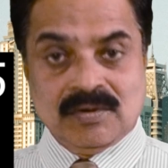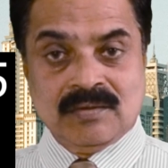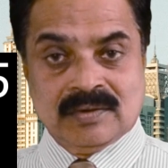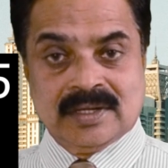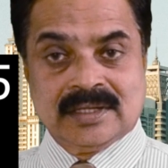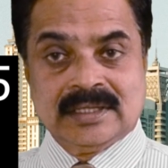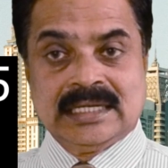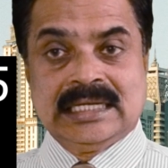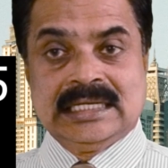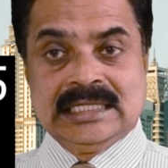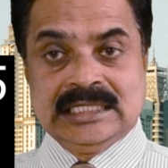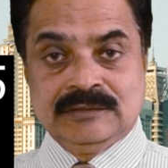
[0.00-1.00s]

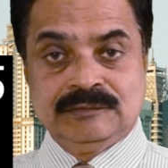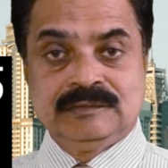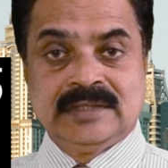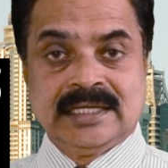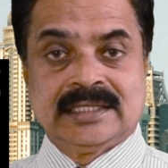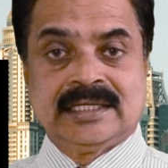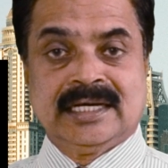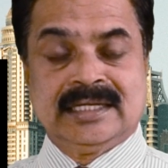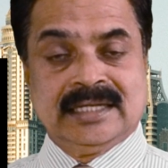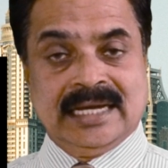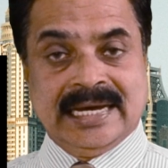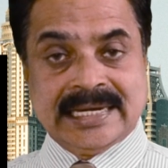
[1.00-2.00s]
However, if they
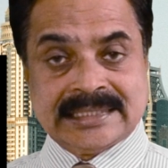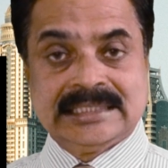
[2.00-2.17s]
can